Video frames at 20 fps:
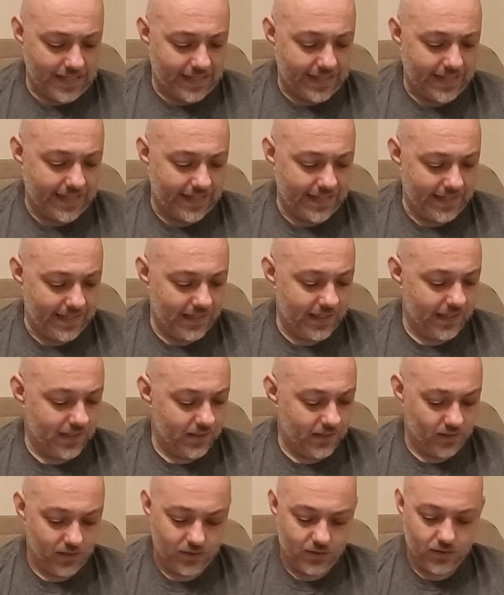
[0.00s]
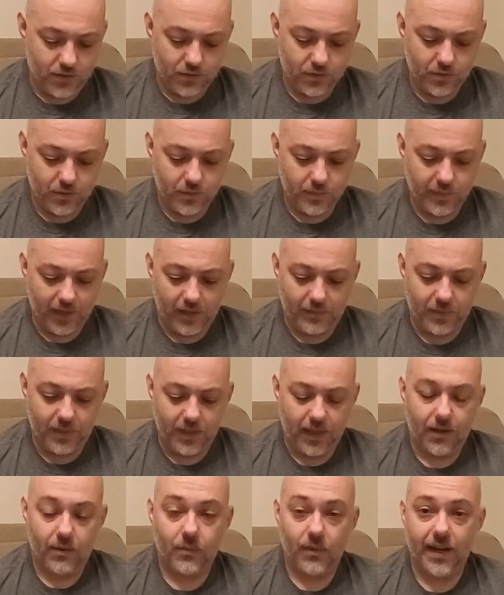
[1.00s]
I need to do
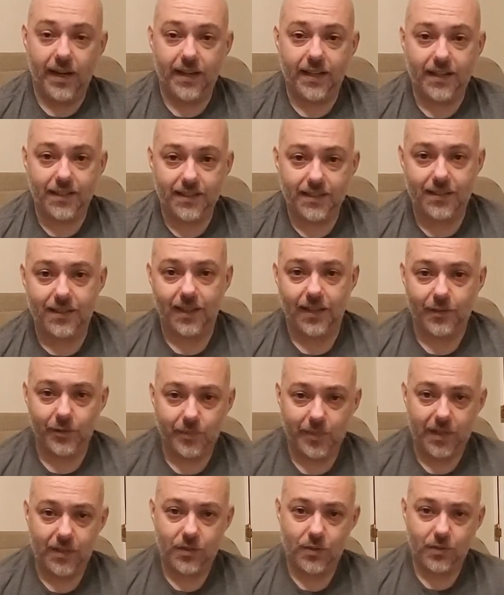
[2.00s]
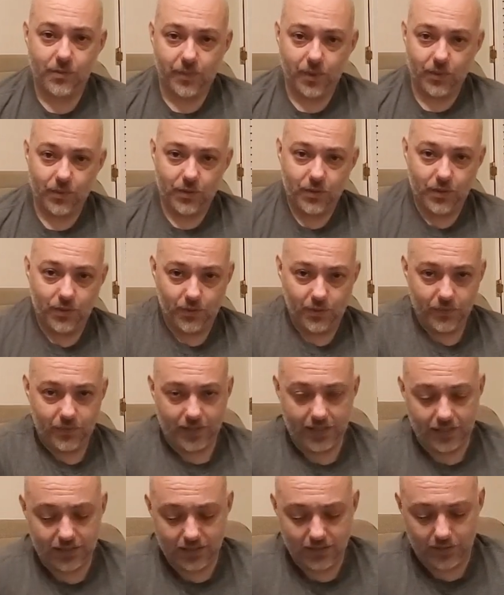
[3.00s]
maybe a ranking Teo Matsumoto
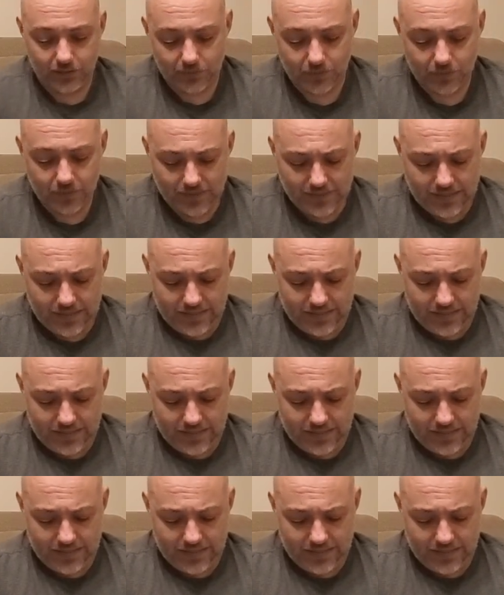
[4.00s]
video,